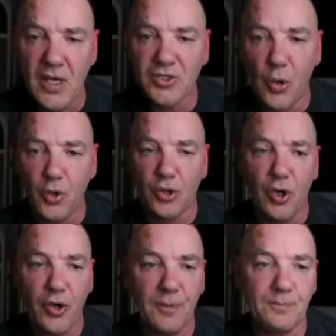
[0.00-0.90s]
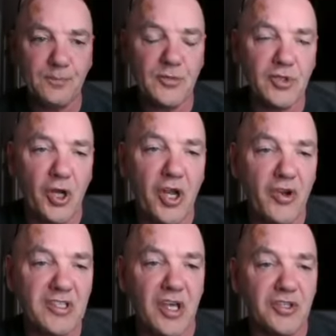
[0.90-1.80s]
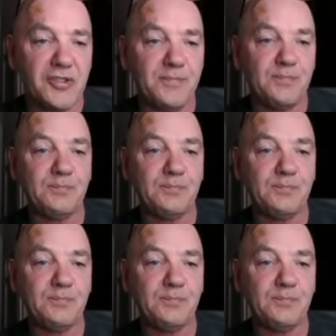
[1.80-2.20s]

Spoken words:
So good luck. Sorry, Christos.